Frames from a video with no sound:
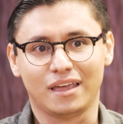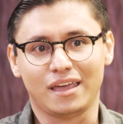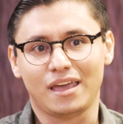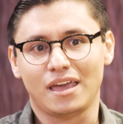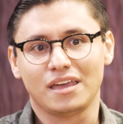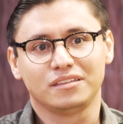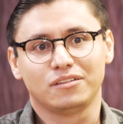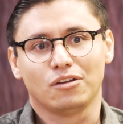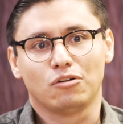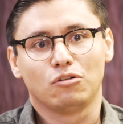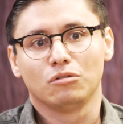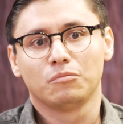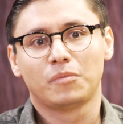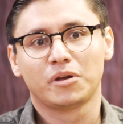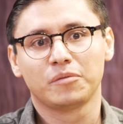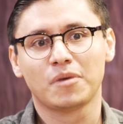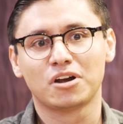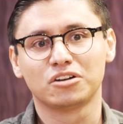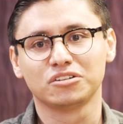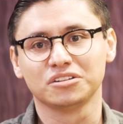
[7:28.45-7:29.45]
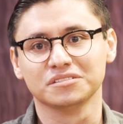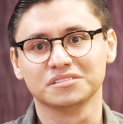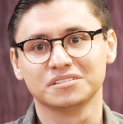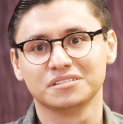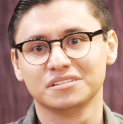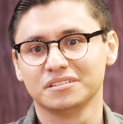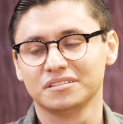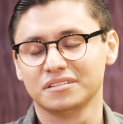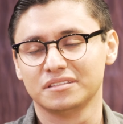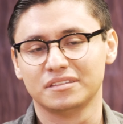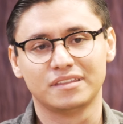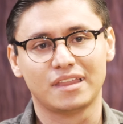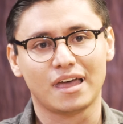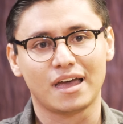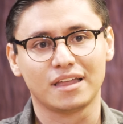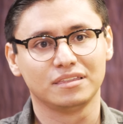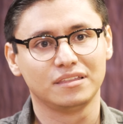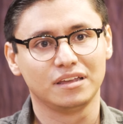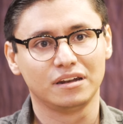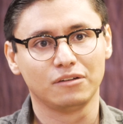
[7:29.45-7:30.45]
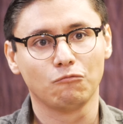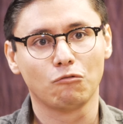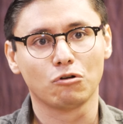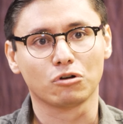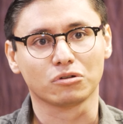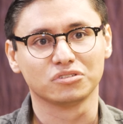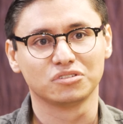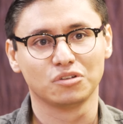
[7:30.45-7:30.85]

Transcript: They ate all my margins. That didn't work.